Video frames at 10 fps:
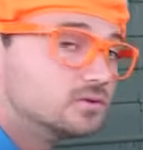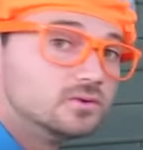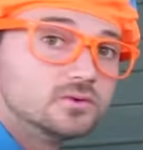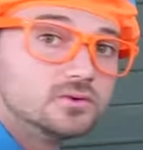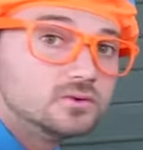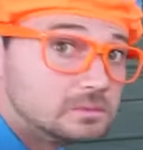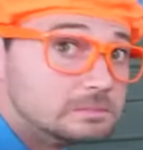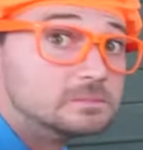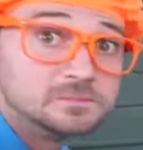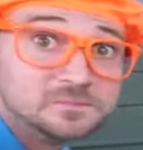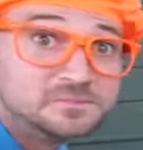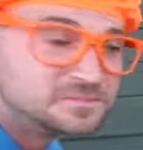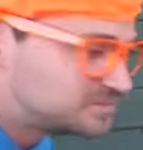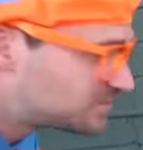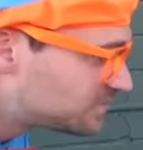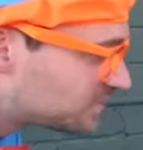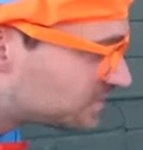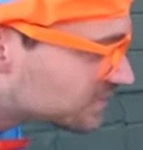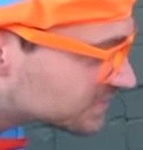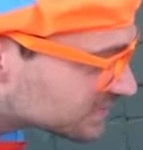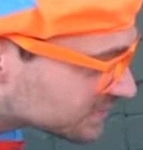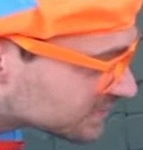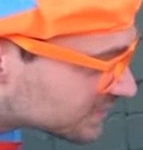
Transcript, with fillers: Ooh. She likes a lot of plants, so we've got her